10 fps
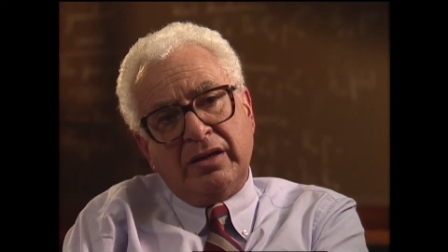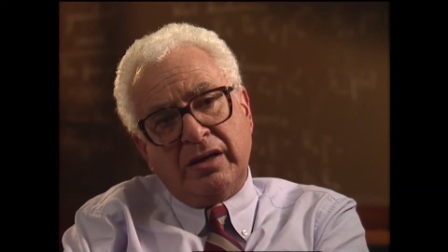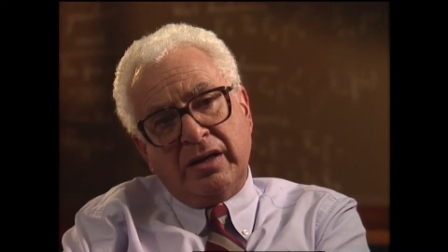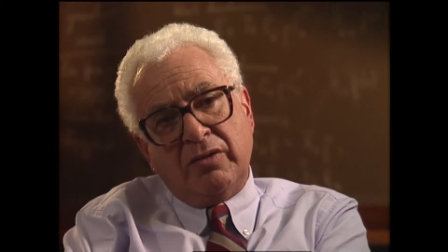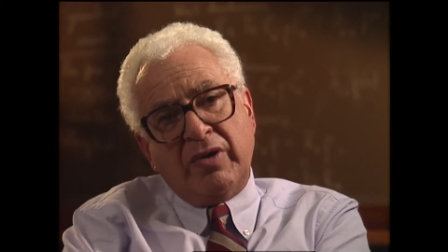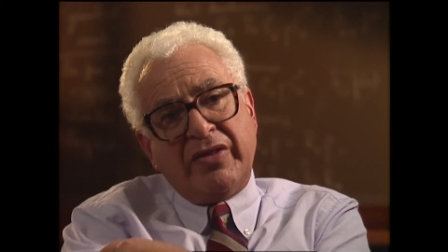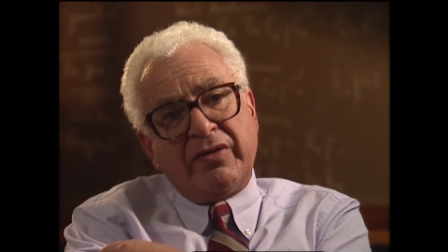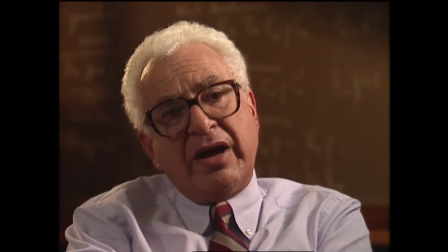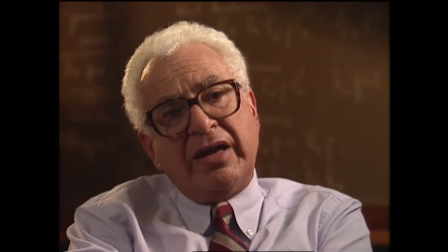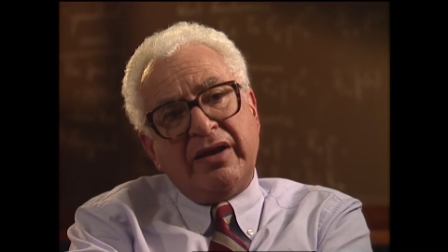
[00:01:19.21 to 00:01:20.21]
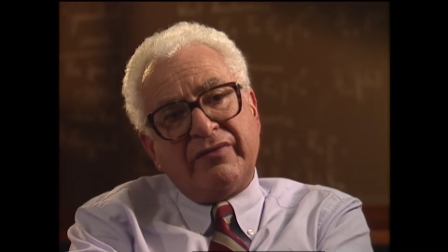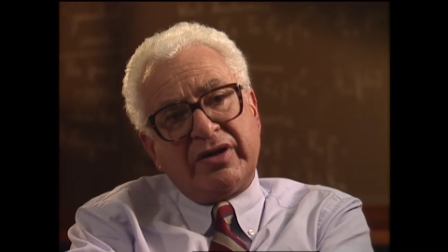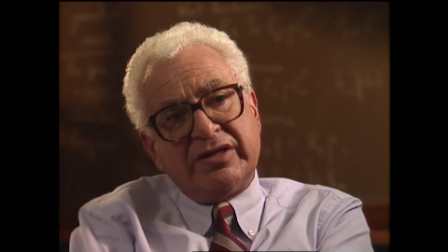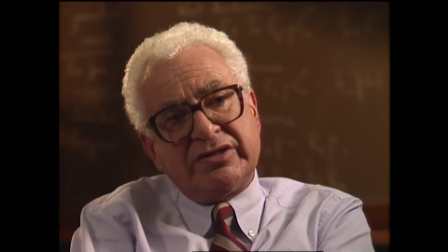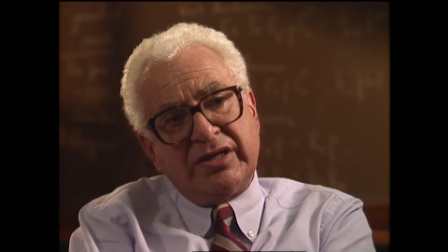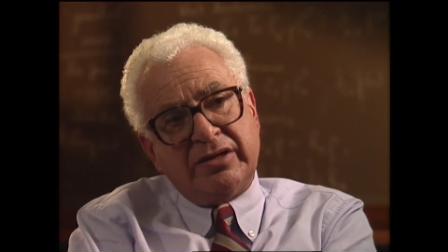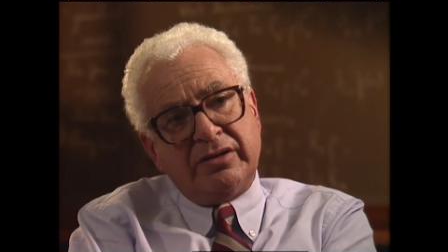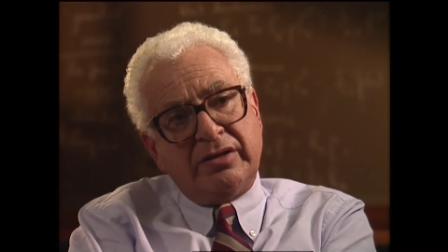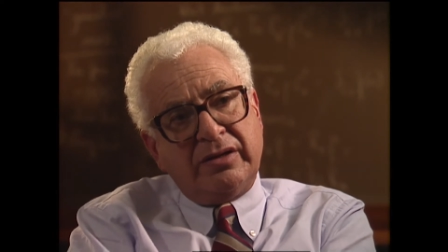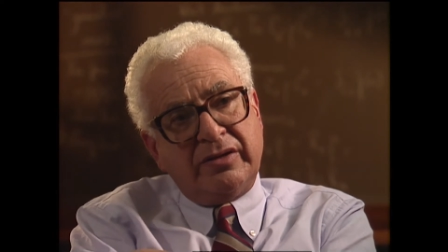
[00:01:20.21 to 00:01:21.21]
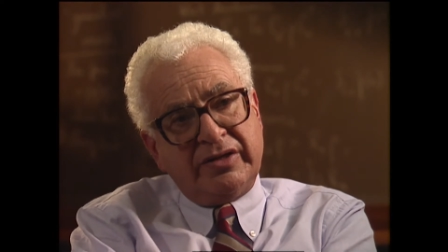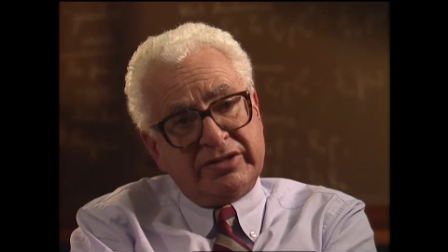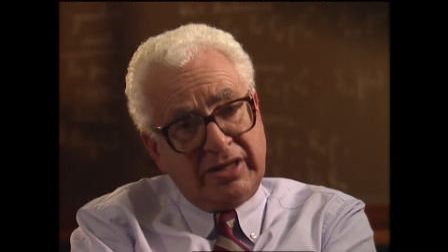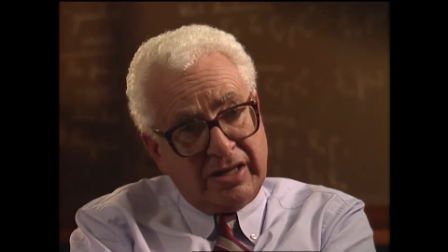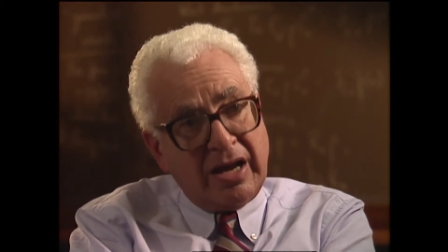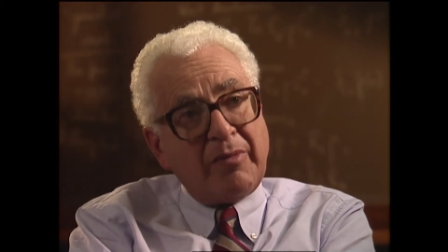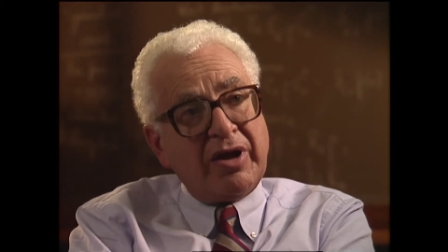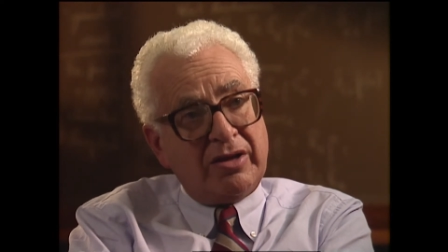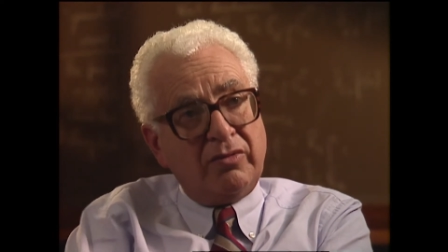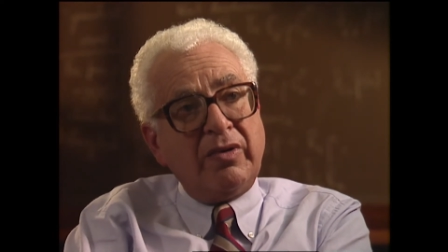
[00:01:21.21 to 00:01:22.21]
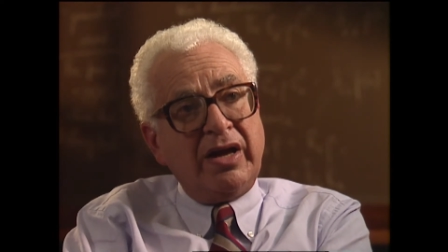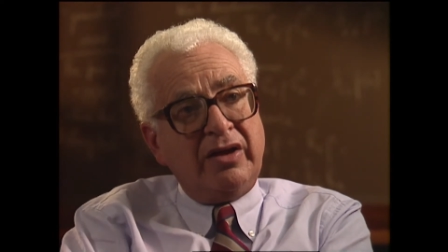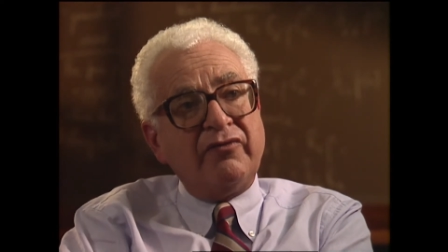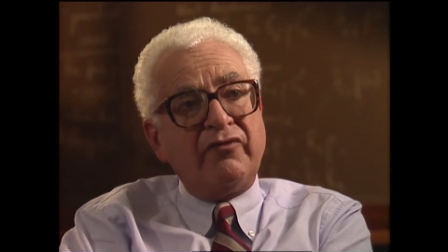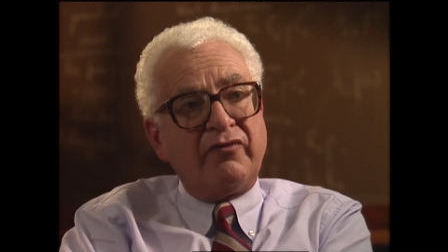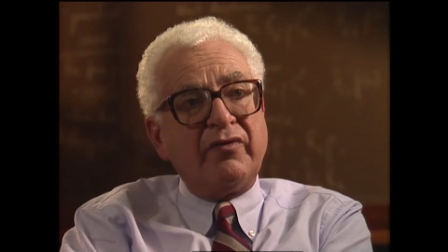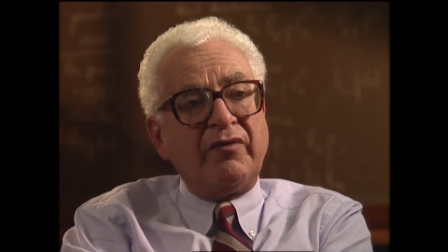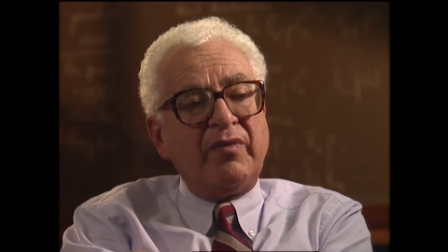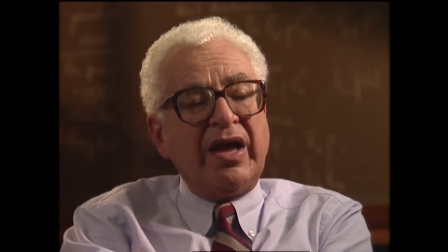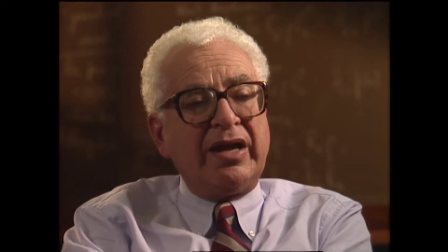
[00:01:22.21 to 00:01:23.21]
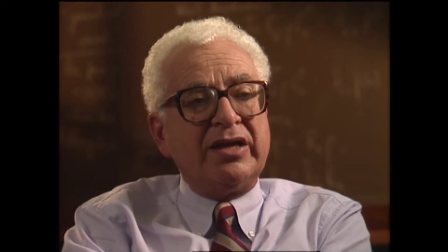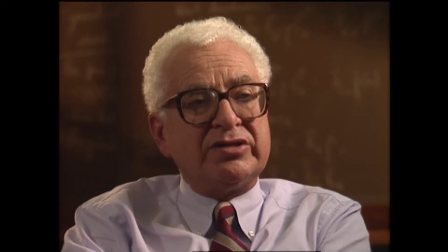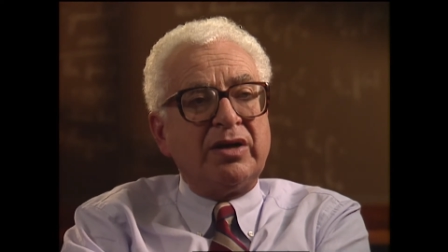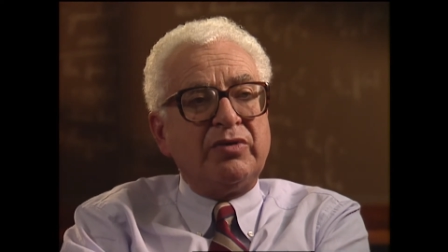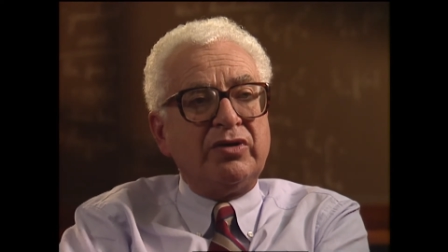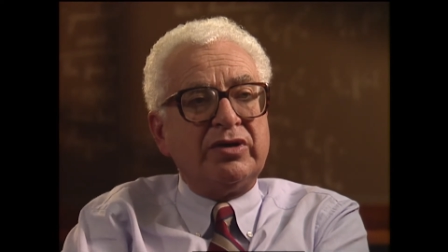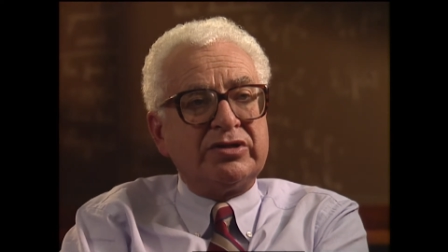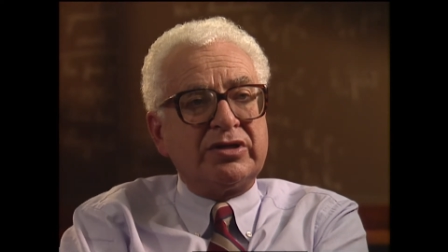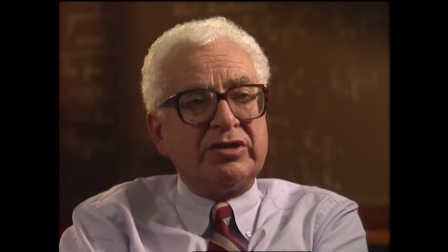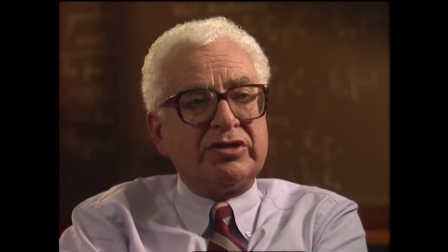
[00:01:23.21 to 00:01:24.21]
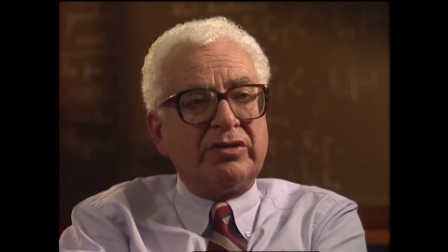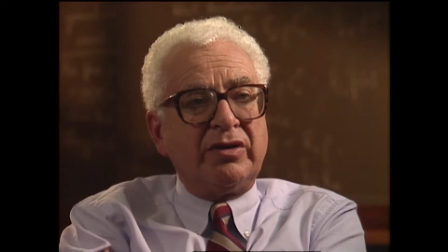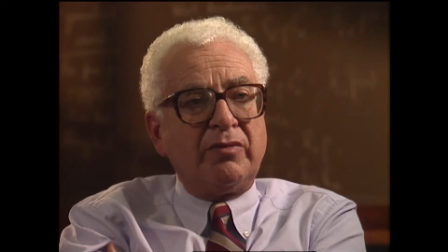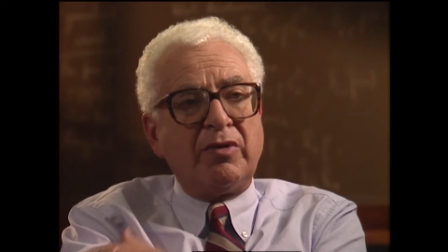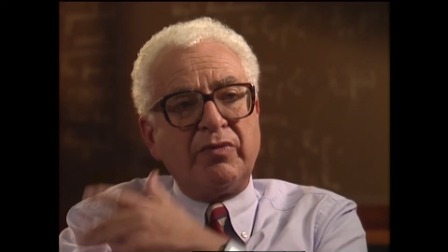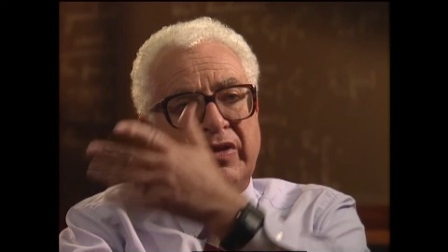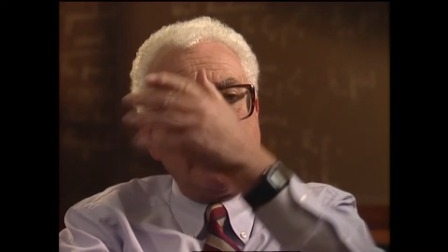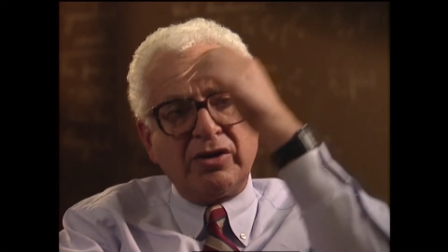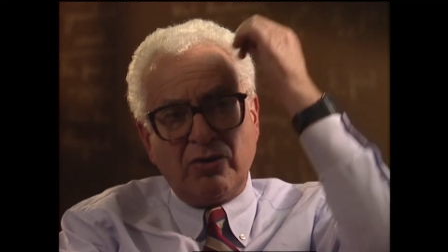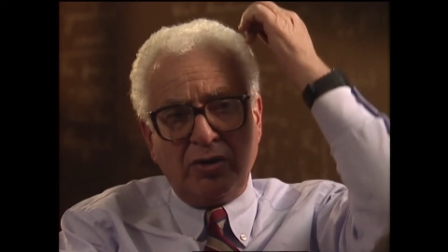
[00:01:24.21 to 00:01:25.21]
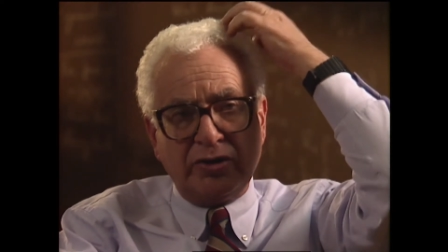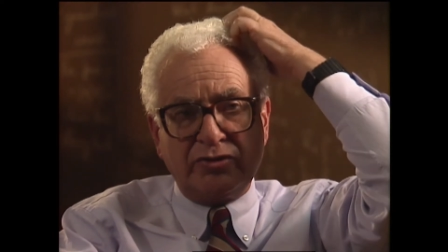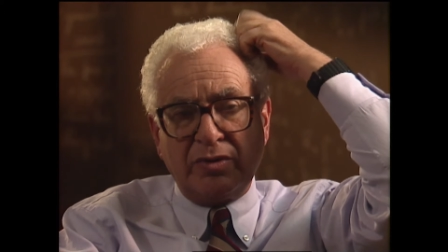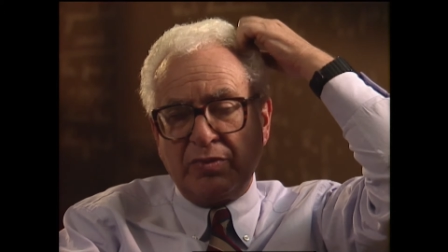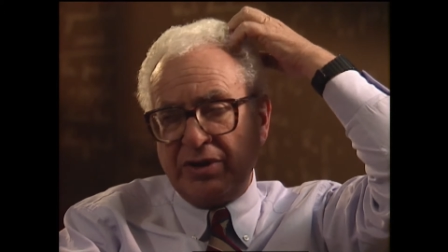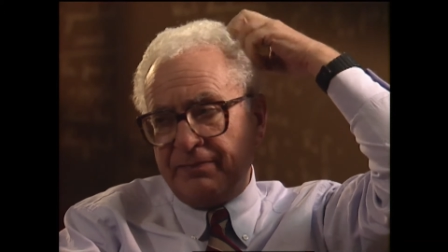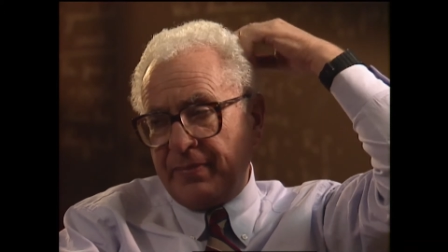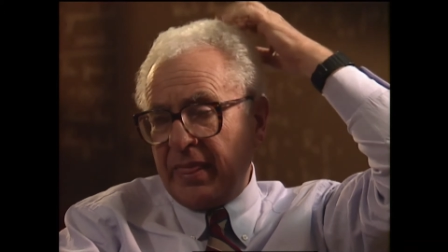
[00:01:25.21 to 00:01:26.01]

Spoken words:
whether I had ever considered this economical way of making subunits, considering what we then called a triplet.